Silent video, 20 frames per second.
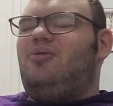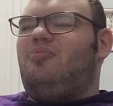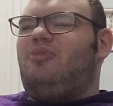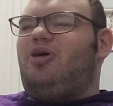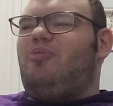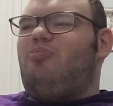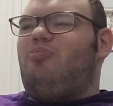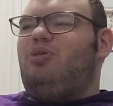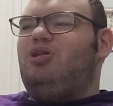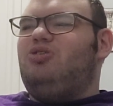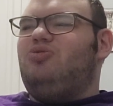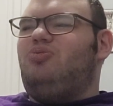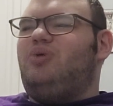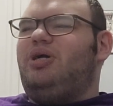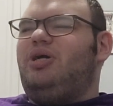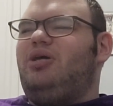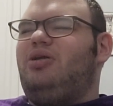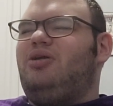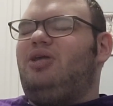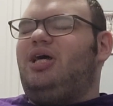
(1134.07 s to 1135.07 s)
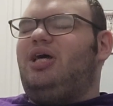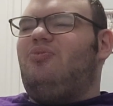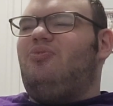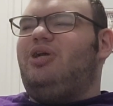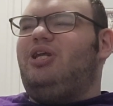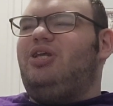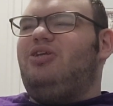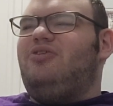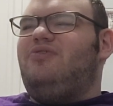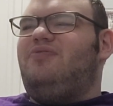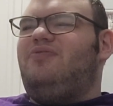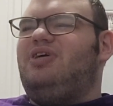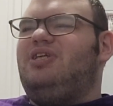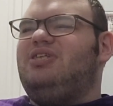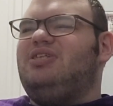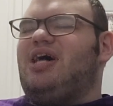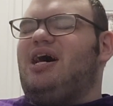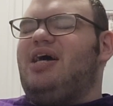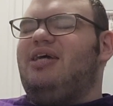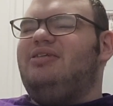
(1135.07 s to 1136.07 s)
in between like when he
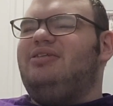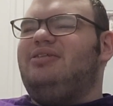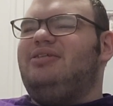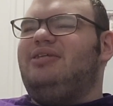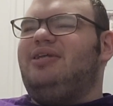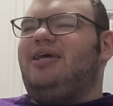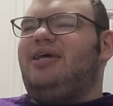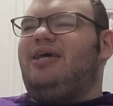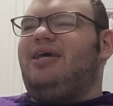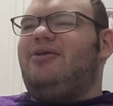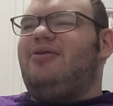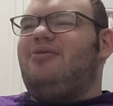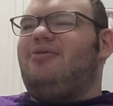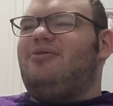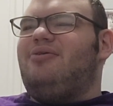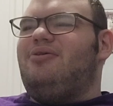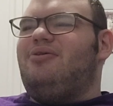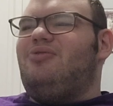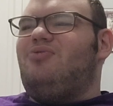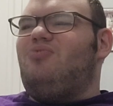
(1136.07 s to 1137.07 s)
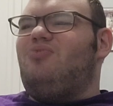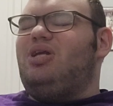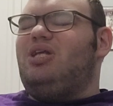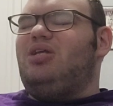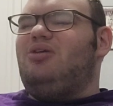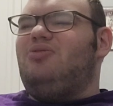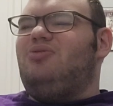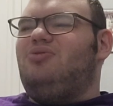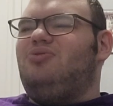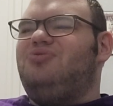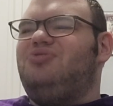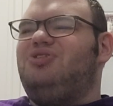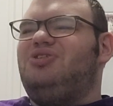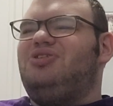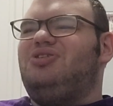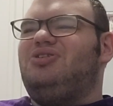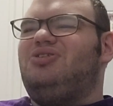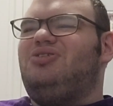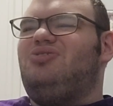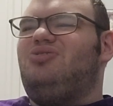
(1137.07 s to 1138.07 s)
defeats Aizen and when he
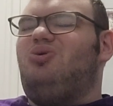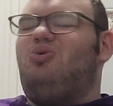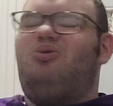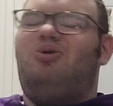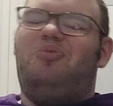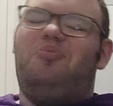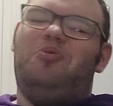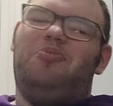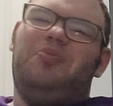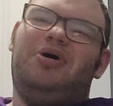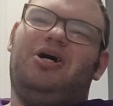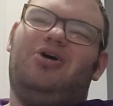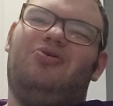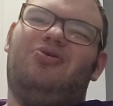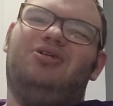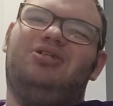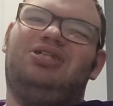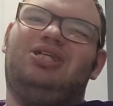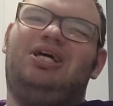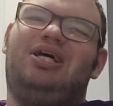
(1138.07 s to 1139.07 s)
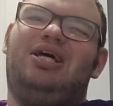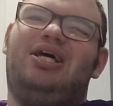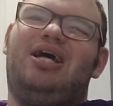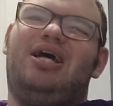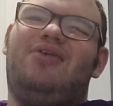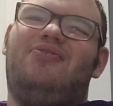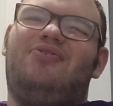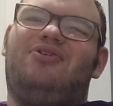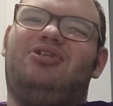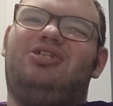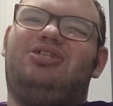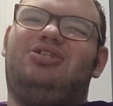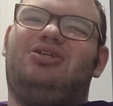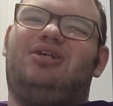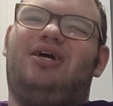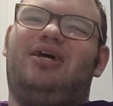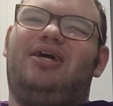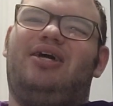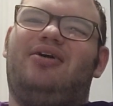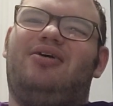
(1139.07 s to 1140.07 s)
loses his Soul Reaper powers, and they're just
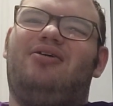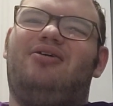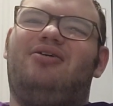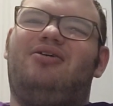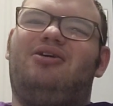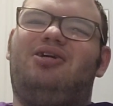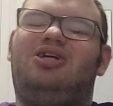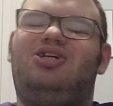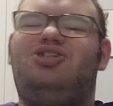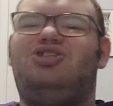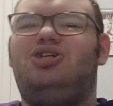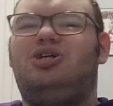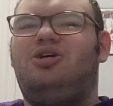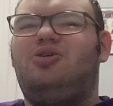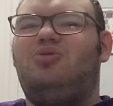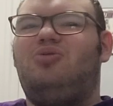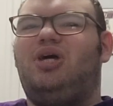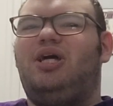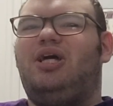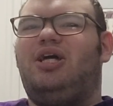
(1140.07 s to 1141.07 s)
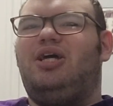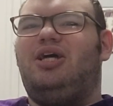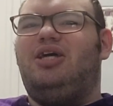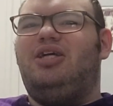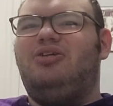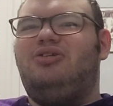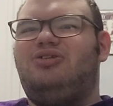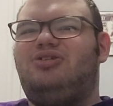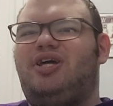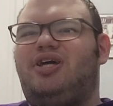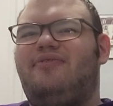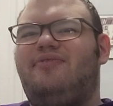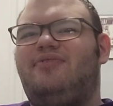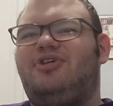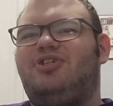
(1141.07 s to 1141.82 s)
like Ichigo, like he saved